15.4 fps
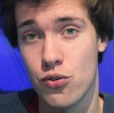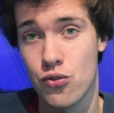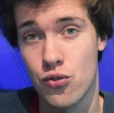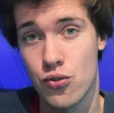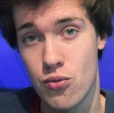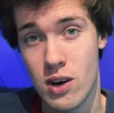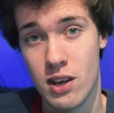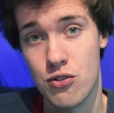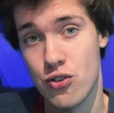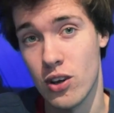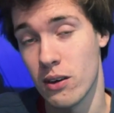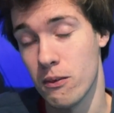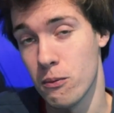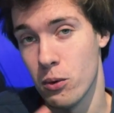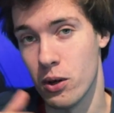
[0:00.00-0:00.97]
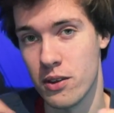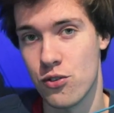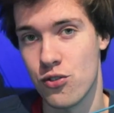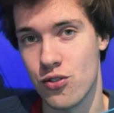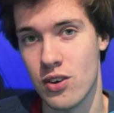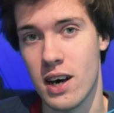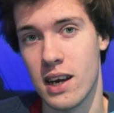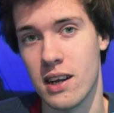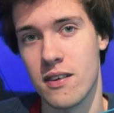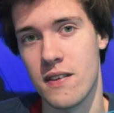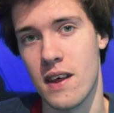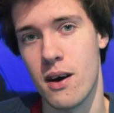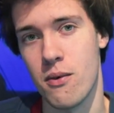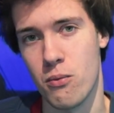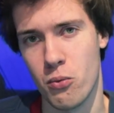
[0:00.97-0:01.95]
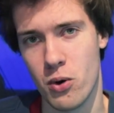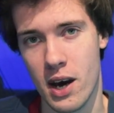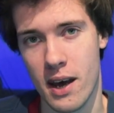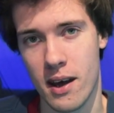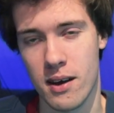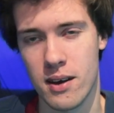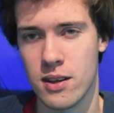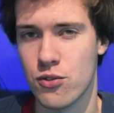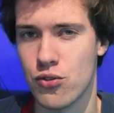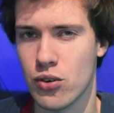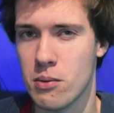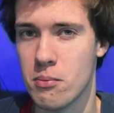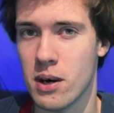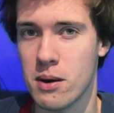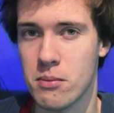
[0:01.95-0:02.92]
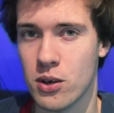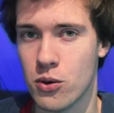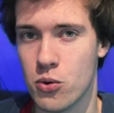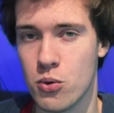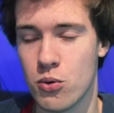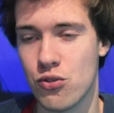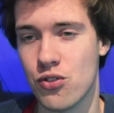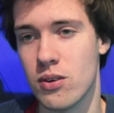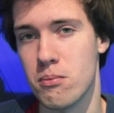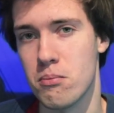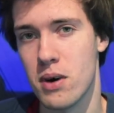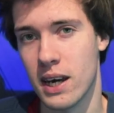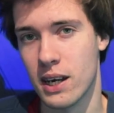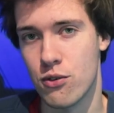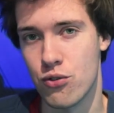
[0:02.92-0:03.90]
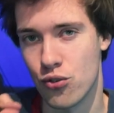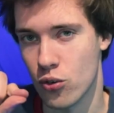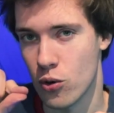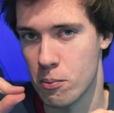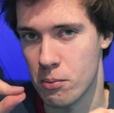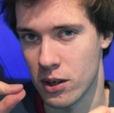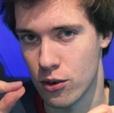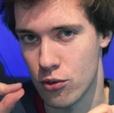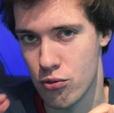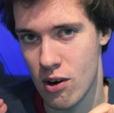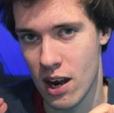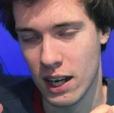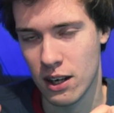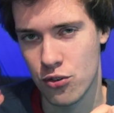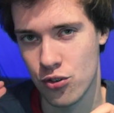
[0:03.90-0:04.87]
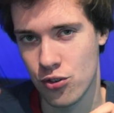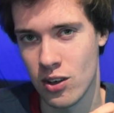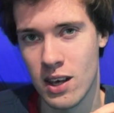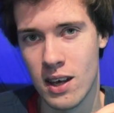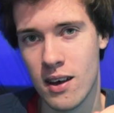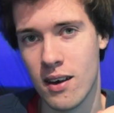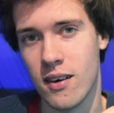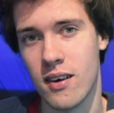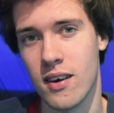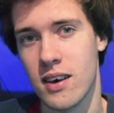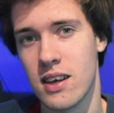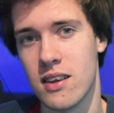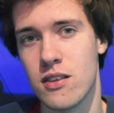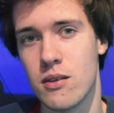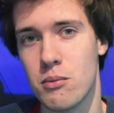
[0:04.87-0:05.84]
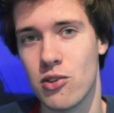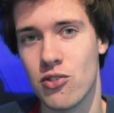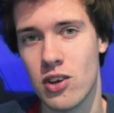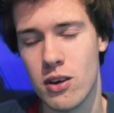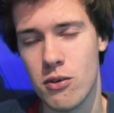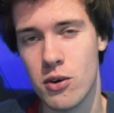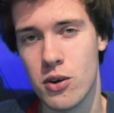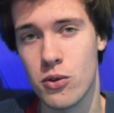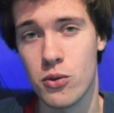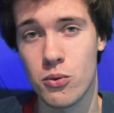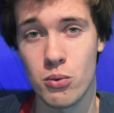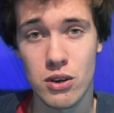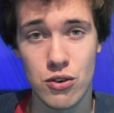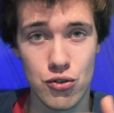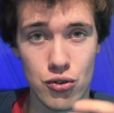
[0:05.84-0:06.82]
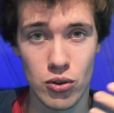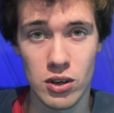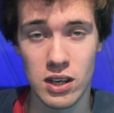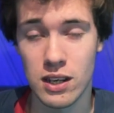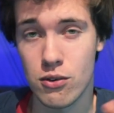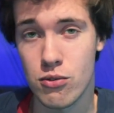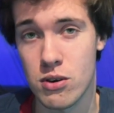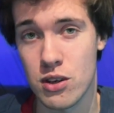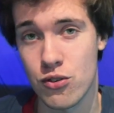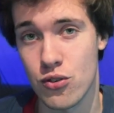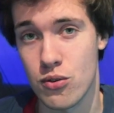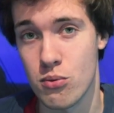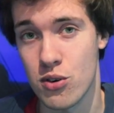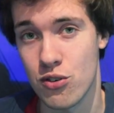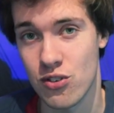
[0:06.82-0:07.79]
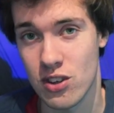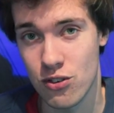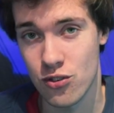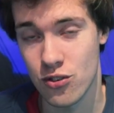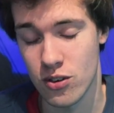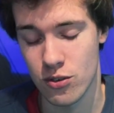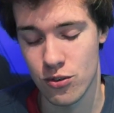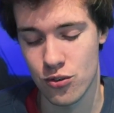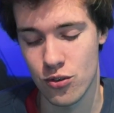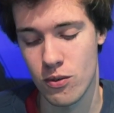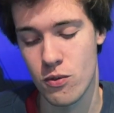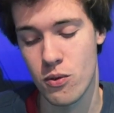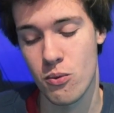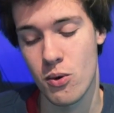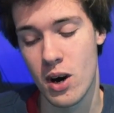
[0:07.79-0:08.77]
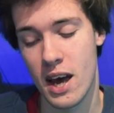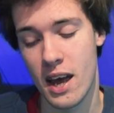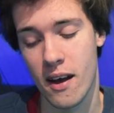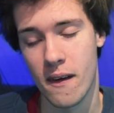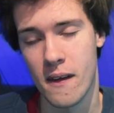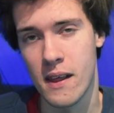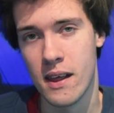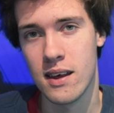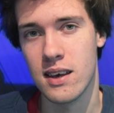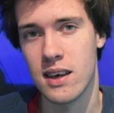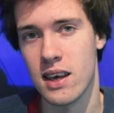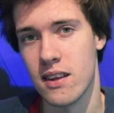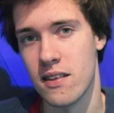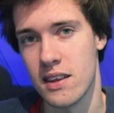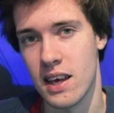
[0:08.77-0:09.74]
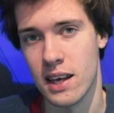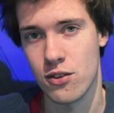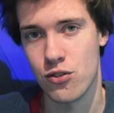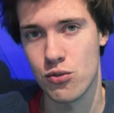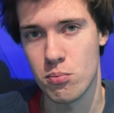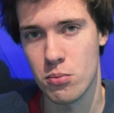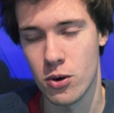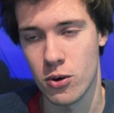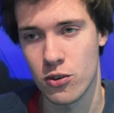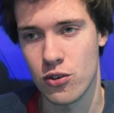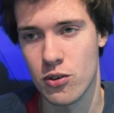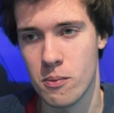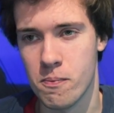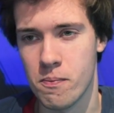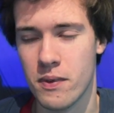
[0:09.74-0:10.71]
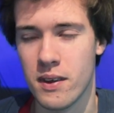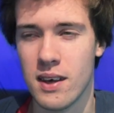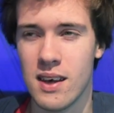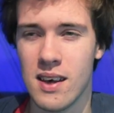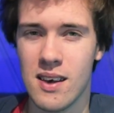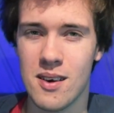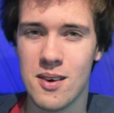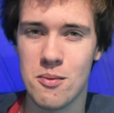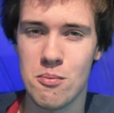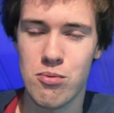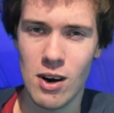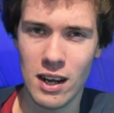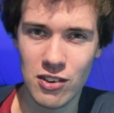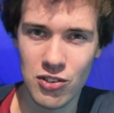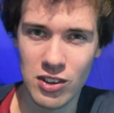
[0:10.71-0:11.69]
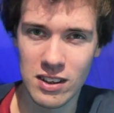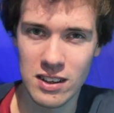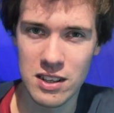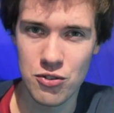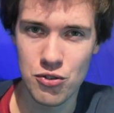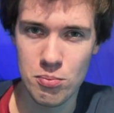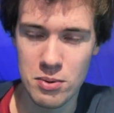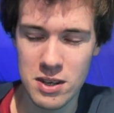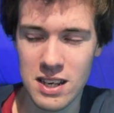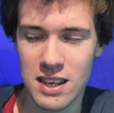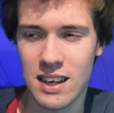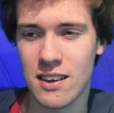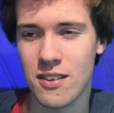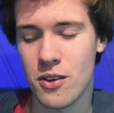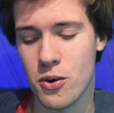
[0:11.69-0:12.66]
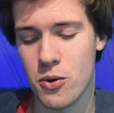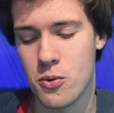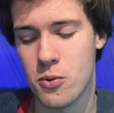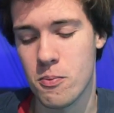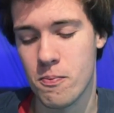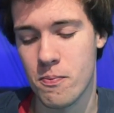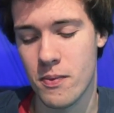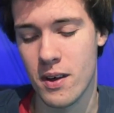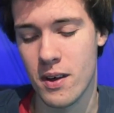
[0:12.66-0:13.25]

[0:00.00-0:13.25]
you're stretching one side of that wire, and so you might be causing microscopic cracks in the material, which could increase the resistance of the wire in that spot. Practically speaking, though,